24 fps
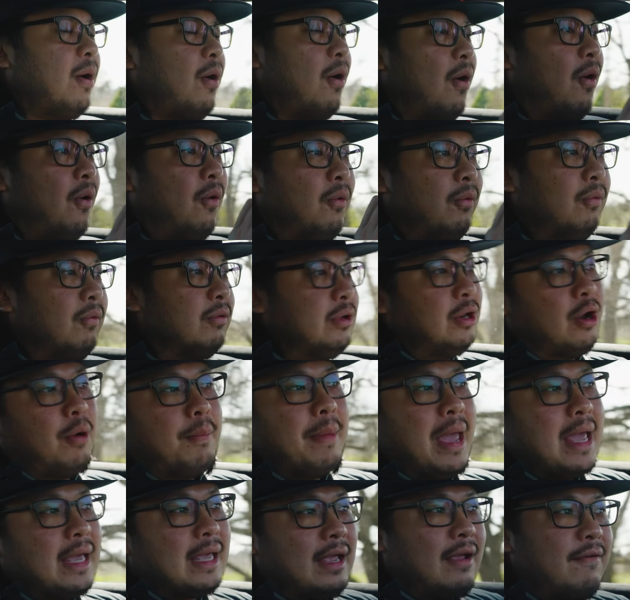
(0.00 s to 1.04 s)
you know,
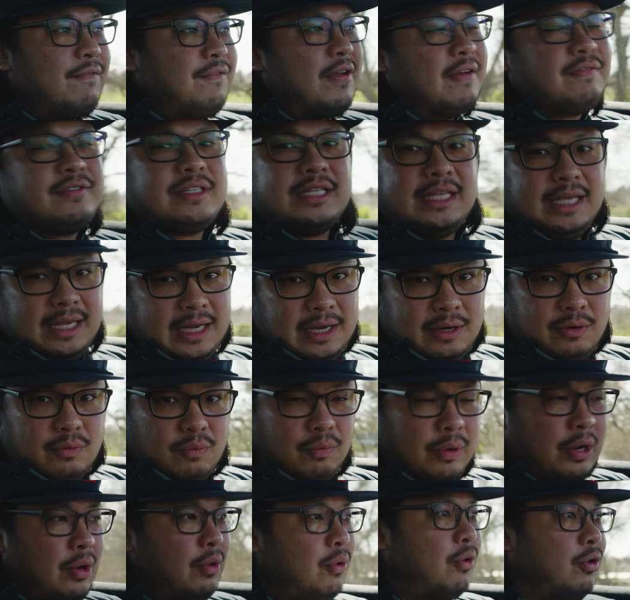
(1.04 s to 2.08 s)
making 15
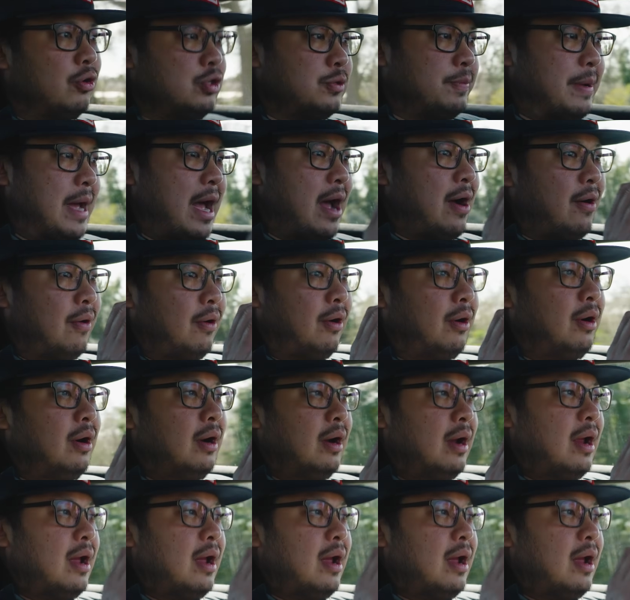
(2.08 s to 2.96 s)
wheel horsepower